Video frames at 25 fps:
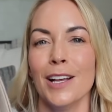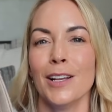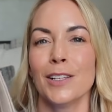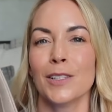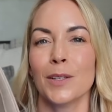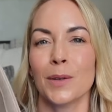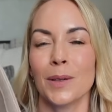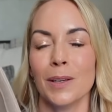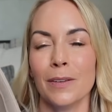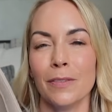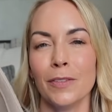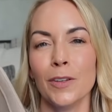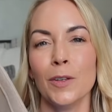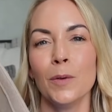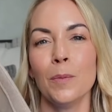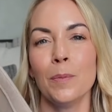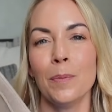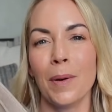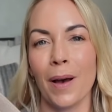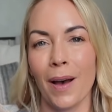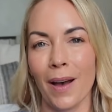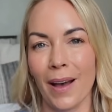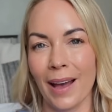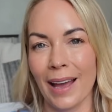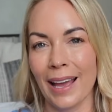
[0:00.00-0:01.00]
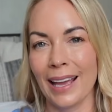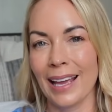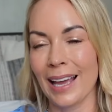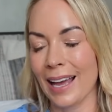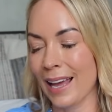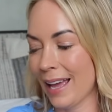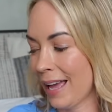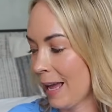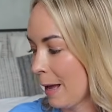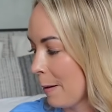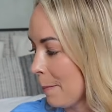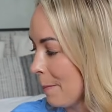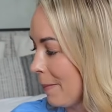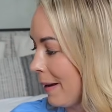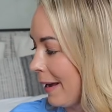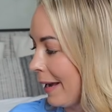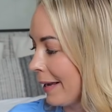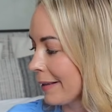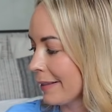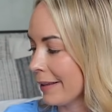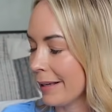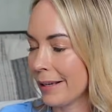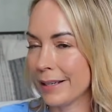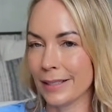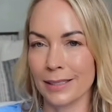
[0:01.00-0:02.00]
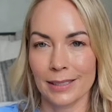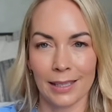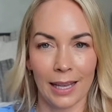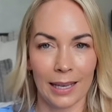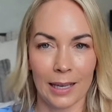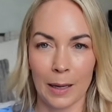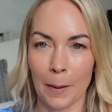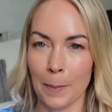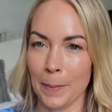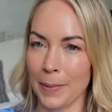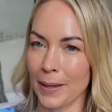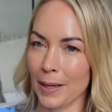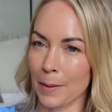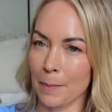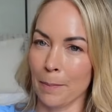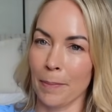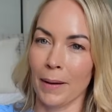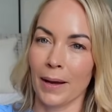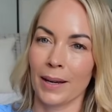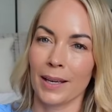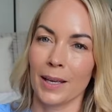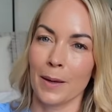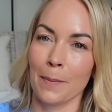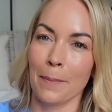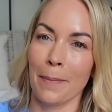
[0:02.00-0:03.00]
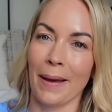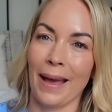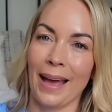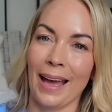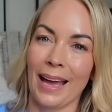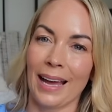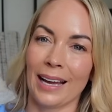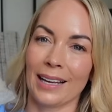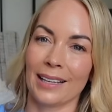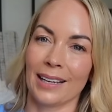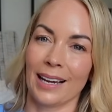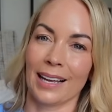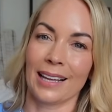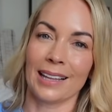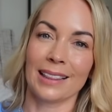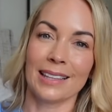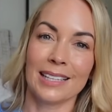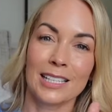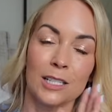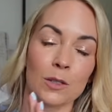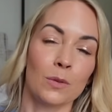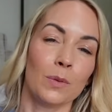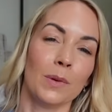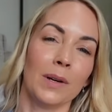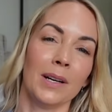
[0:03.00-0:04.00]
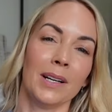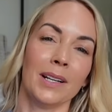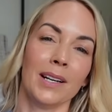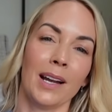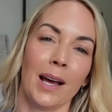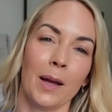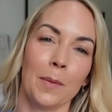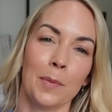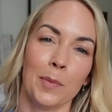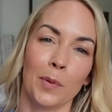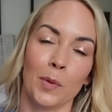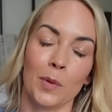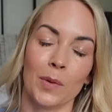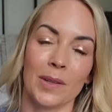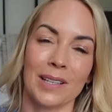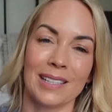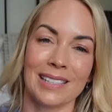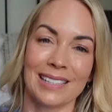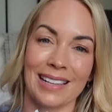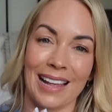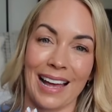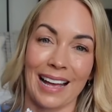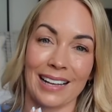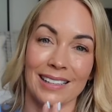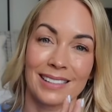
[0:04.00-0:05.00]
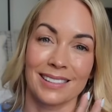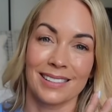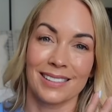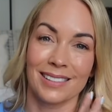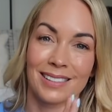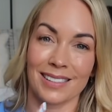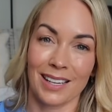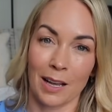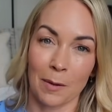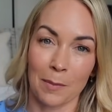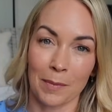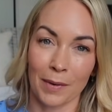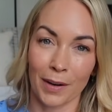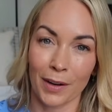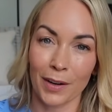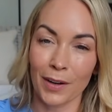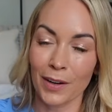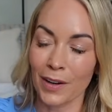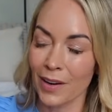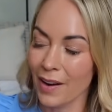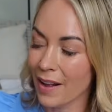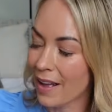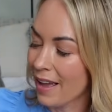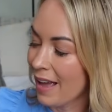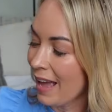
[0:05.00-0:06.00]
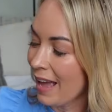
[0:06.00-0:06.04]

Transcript: So if you buy a handbag that is like a big bucket bag, like this one, I bought this last summer,